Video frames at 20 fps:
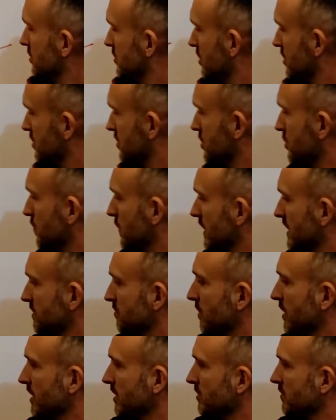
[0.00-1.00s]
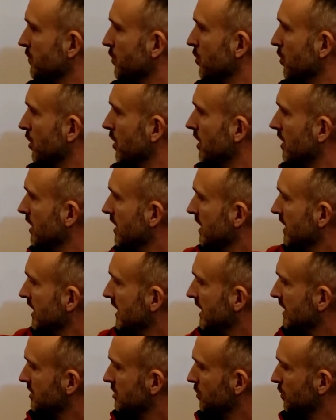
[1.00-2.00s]
is just 2x minus 4,
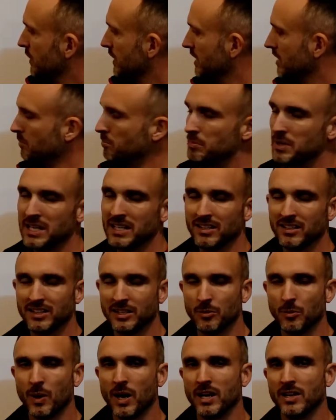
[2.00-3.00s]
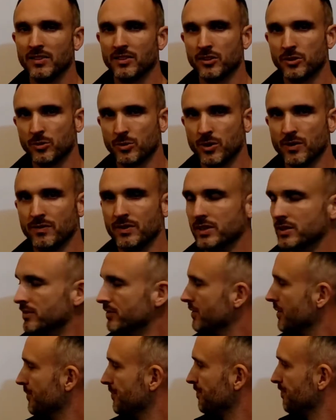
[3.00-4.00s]
and so we could immediately write the
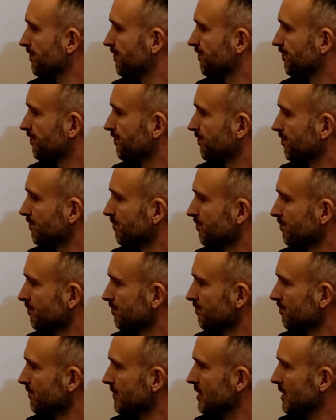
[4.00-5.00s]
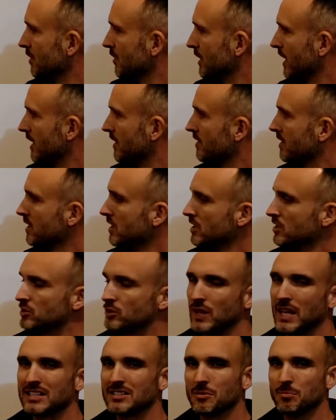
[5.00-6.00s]
derivative. Okay,
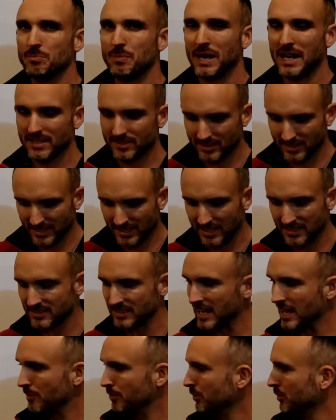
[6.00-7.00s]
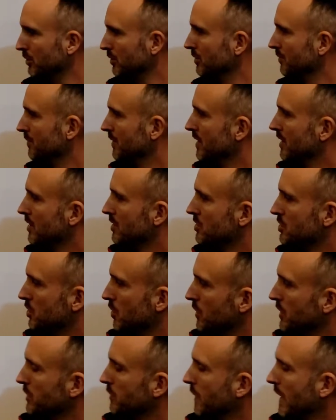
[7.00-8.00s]
so that's a basic example
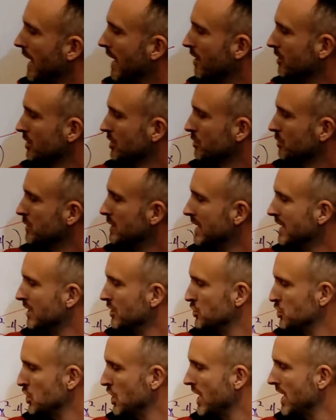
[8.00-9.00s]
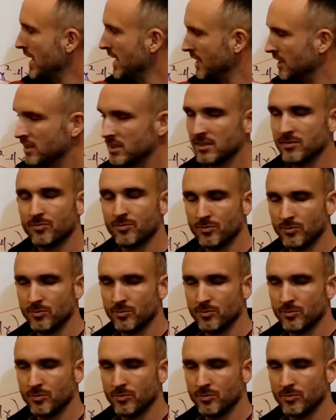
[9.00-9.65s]
showing you how to create a chain